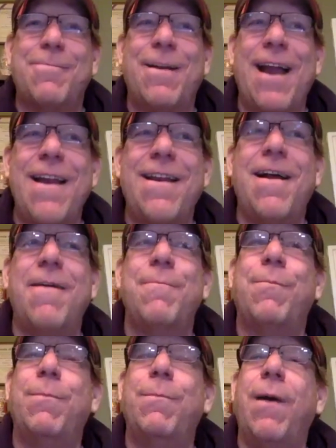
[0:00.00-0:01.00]
but ended
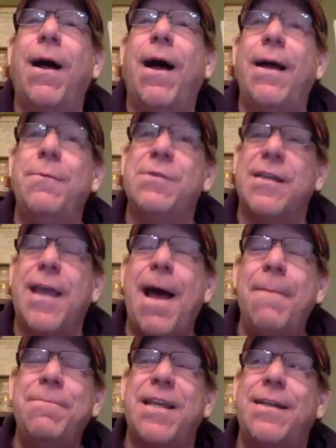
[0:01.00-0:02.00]
up he was a
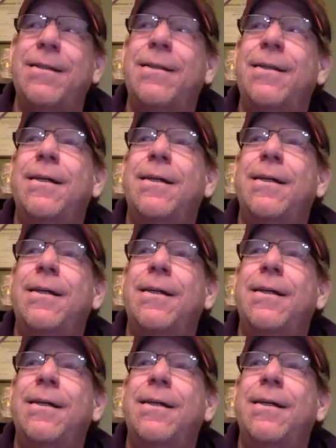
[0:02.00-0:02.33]
captain.